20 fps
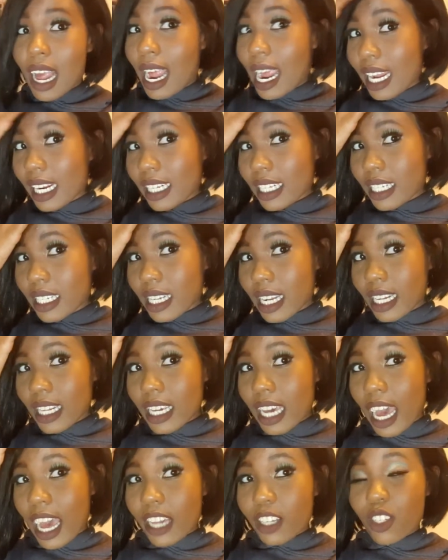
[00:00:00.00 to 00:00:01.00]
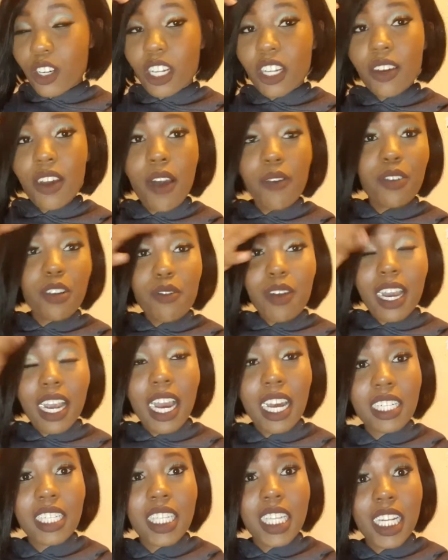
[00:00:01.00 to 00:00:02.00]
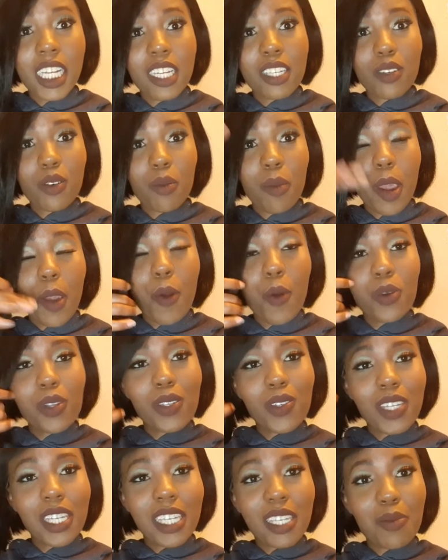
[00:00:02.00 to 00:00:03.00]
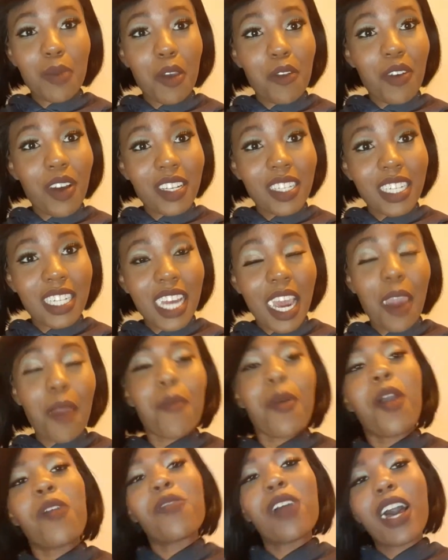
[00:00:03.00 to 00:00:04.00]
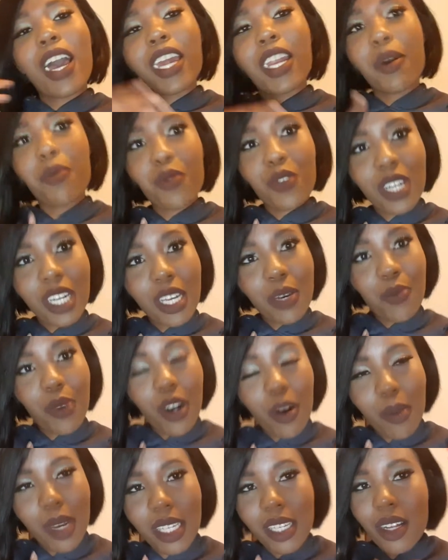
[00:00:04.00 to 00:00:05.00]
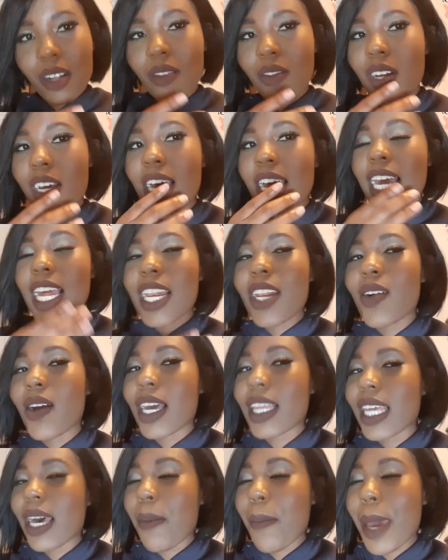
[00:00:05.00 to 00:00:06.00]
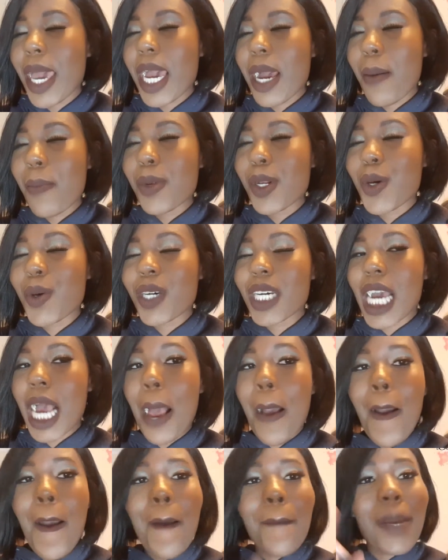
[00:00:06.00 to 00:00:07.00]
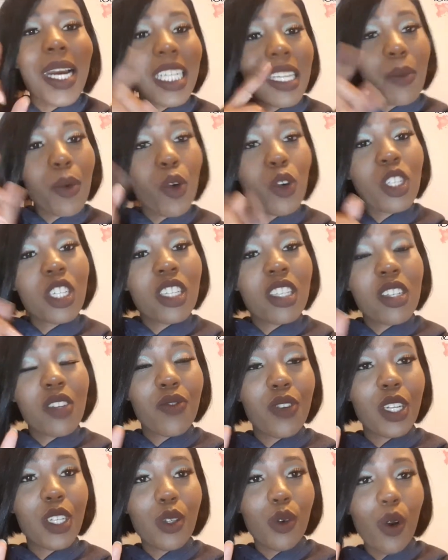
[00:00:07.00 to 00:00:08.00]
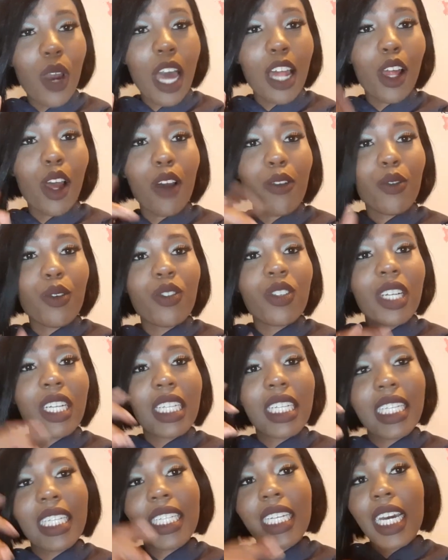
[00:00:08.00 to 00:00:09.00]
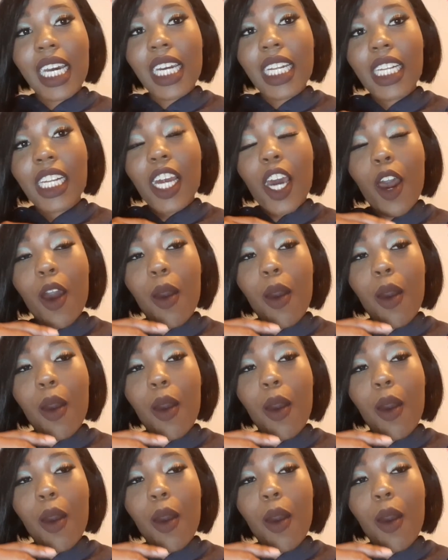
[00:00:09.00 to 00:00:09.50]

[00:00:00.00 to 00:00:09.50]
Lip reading: I literally actually I've never cut the lace on my own, so this is my first time ever, and I'm really proud of myself. Look at that makeup look. By the time you're watching this video, I'll have already done